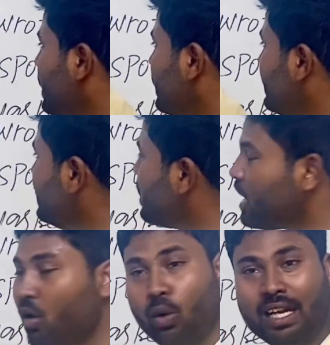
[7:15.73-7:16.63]
These are
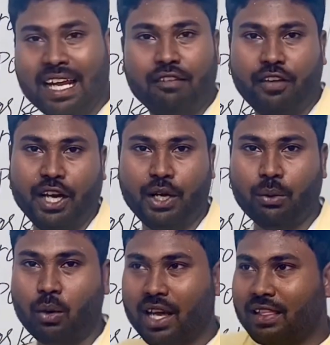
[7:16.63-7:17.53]
all only
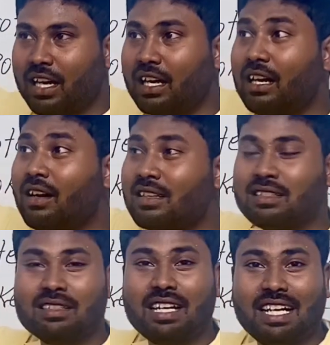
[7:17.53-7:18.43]
infinitive. Okay,
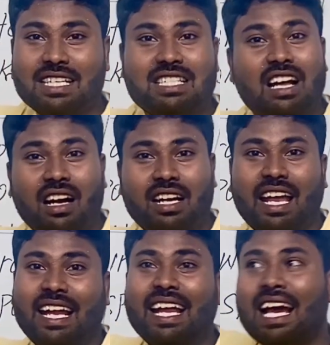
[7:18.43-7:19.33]
that is
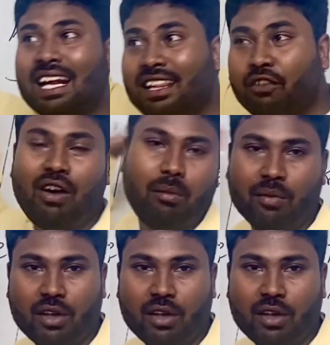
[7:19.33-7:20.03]
not any another form of the